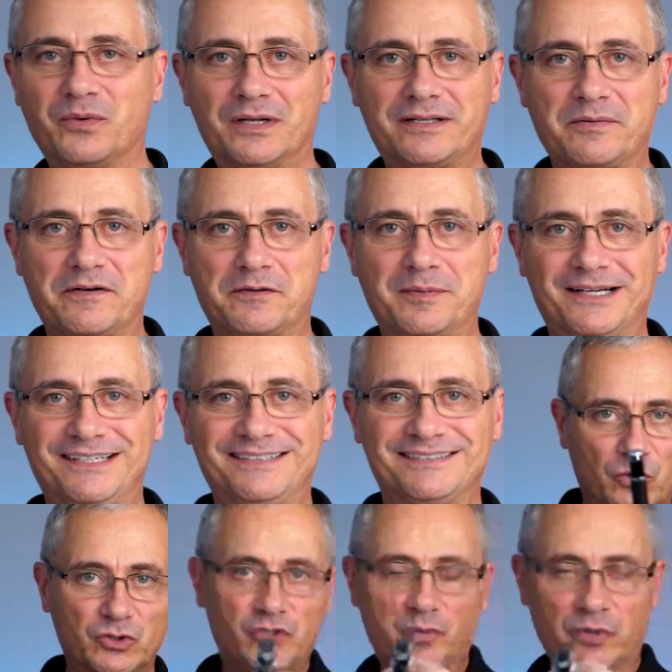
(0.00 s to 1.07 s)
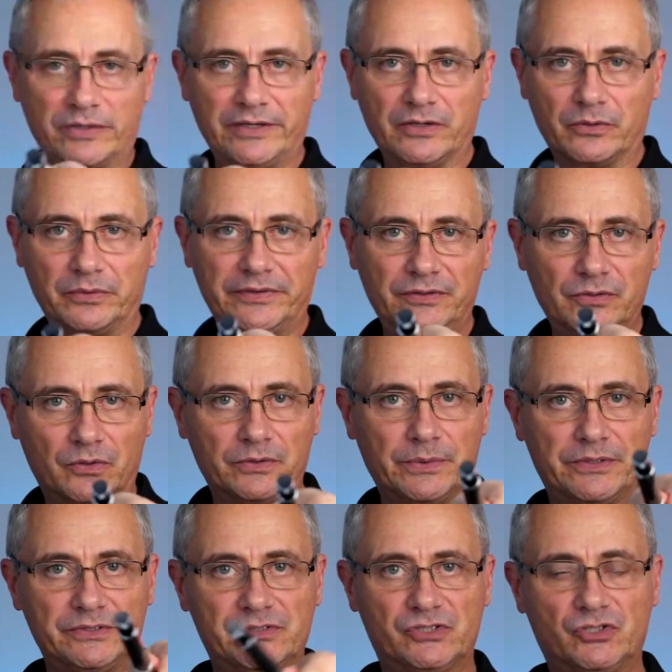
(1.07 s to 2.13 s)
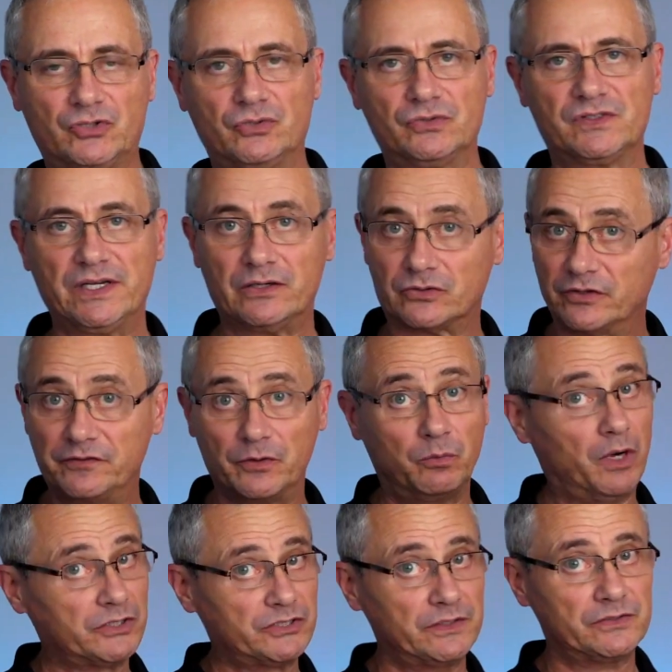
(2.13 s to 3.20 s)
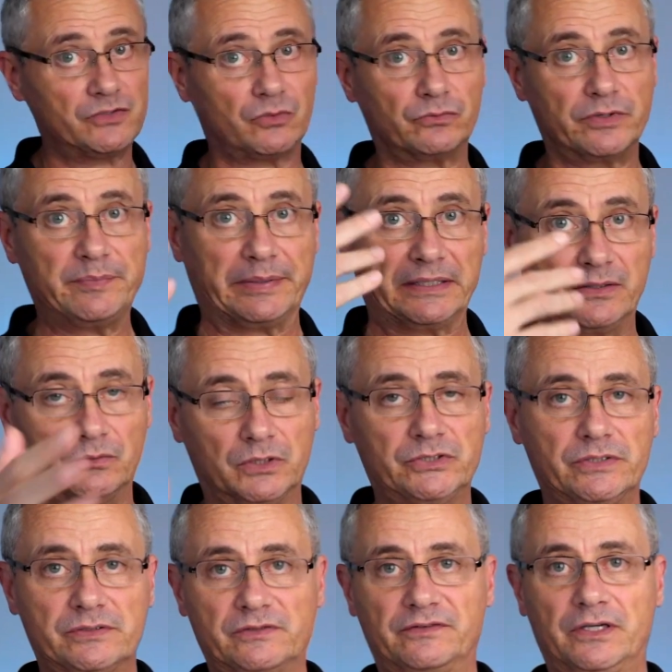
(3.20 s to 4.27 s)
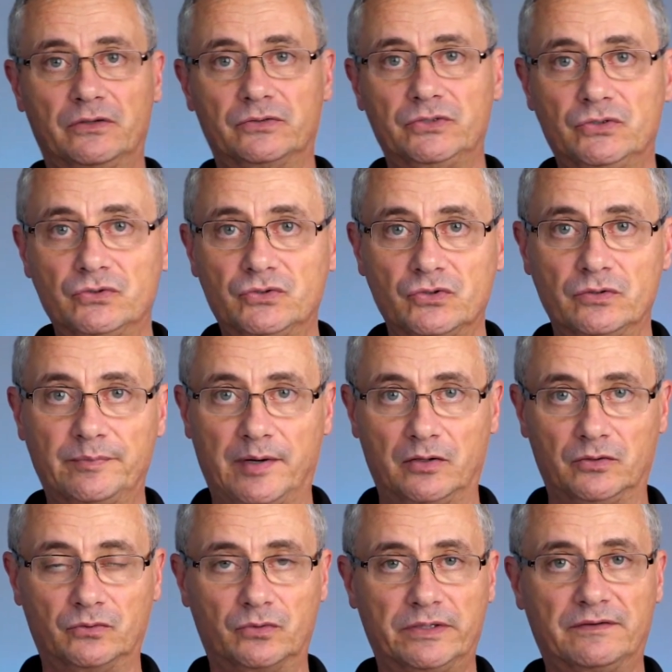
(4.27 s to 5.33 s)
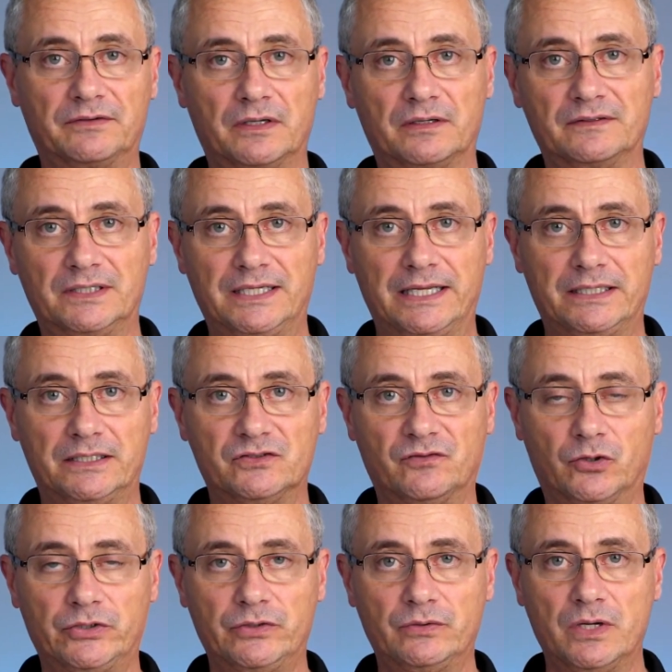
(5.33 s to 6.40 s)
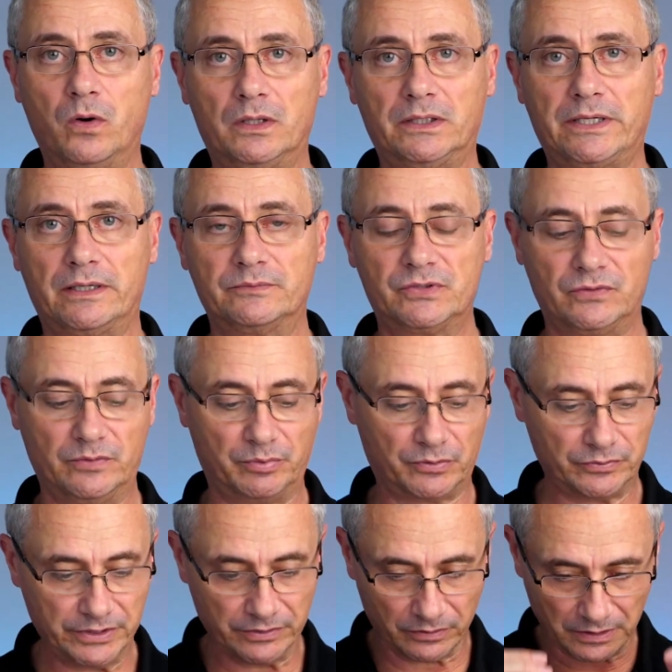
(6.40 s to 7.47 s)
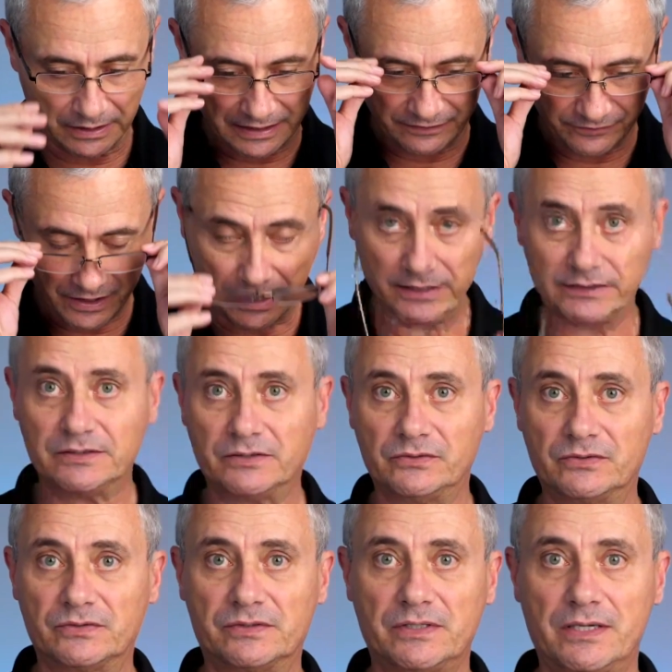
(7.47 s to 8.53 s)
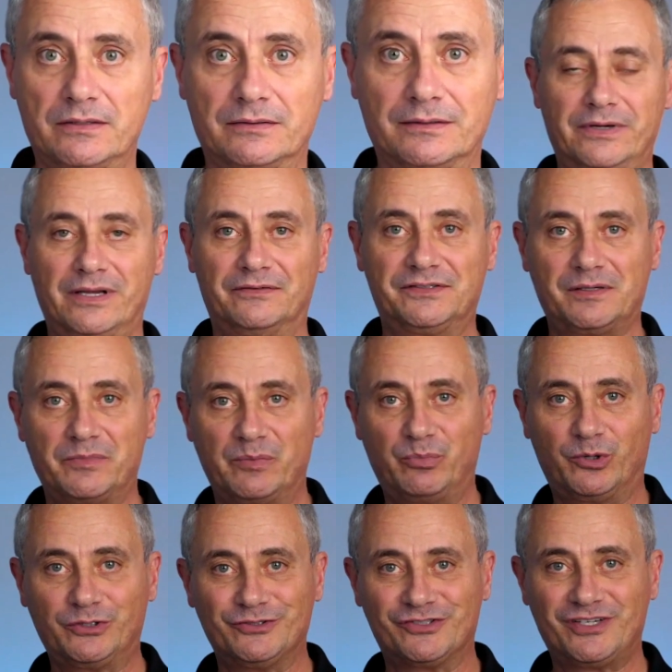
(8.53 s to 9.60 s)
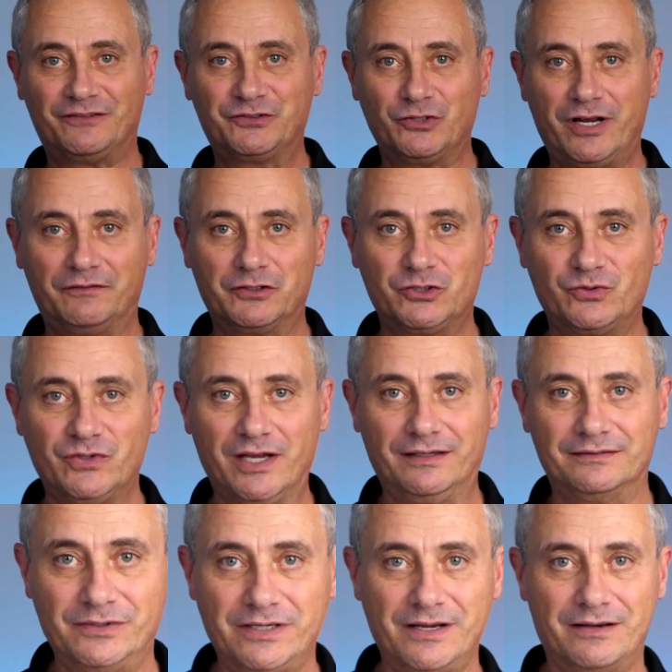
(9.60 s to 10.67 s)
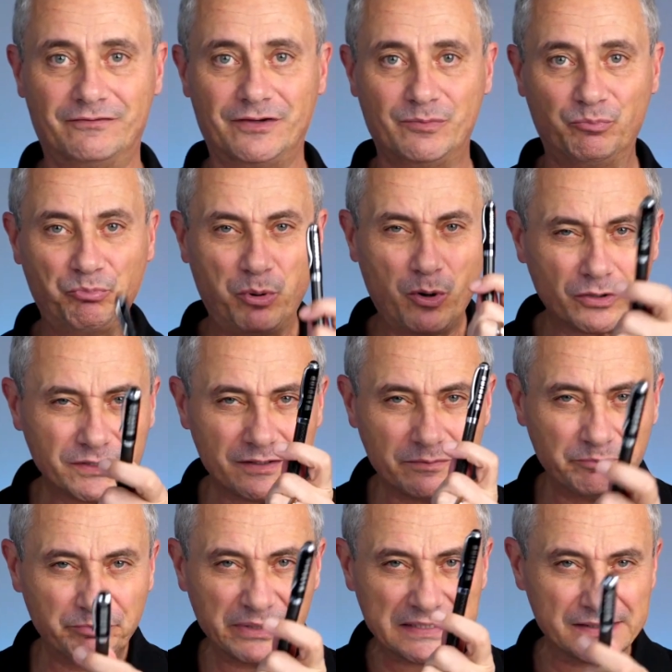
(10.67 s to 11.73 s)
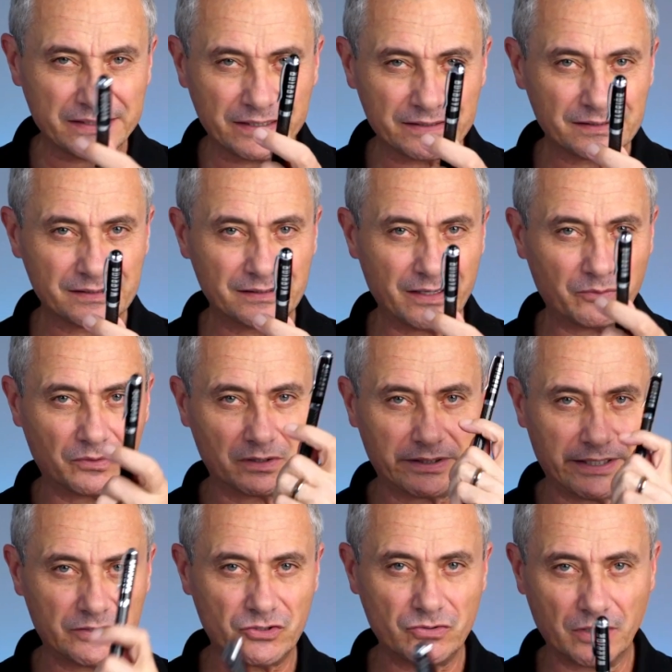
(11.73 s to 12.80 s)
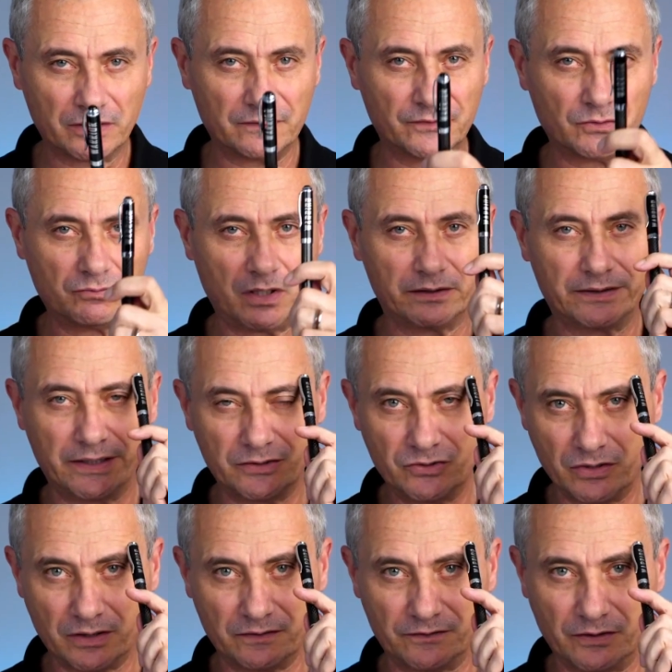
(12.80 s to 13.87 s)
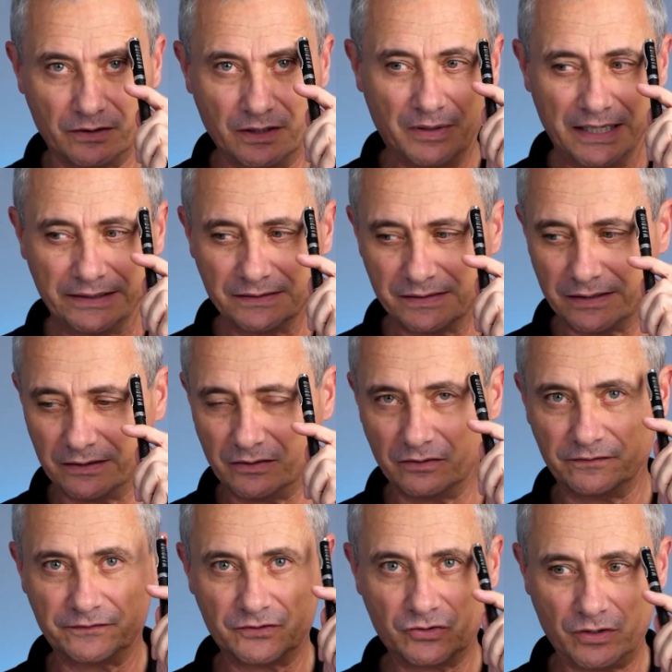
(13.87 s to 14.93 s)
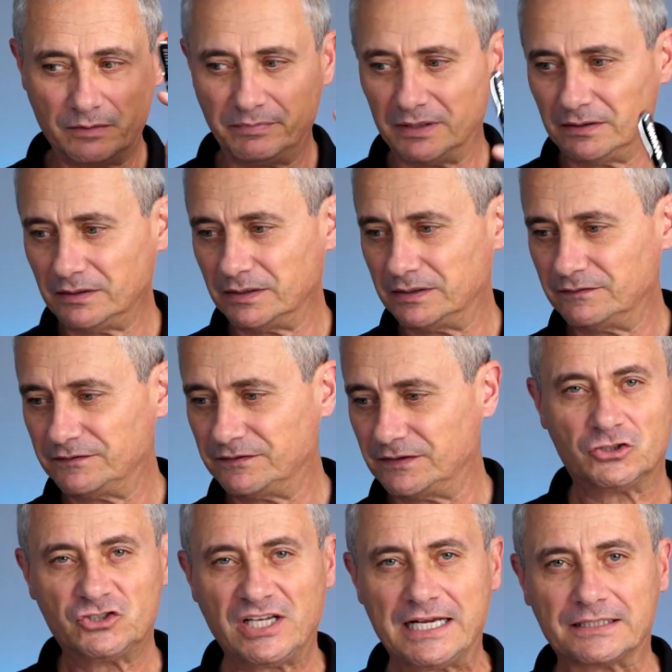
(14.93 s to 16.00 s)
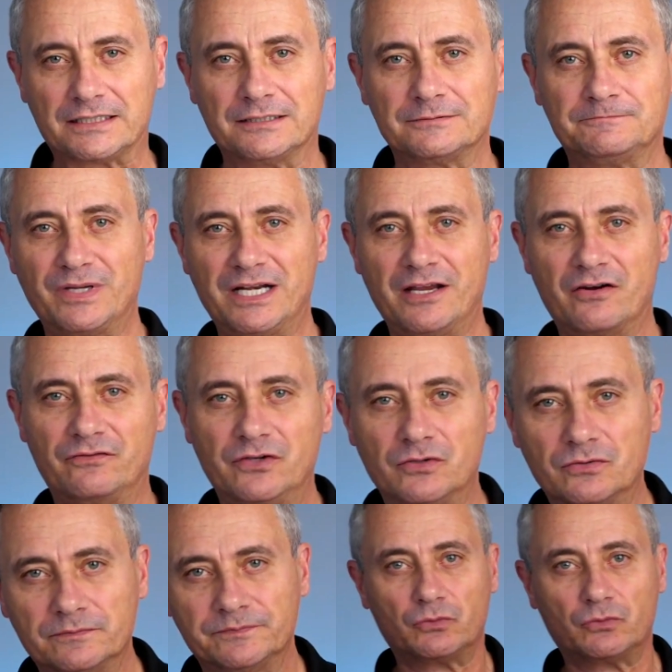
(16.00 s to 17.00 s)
Welcome everybody, Coach Borino with you on this Tuesday, or if you're watching this on replay, watching this video on YouTube, on whatever lovely day it is for you. Welcome to the Borino Live. God, it's good to see you. We have some important stuff to cover today. We have important business that will get you out of the rut, get you out of the mindset of trouble, of you're stuck, many of you.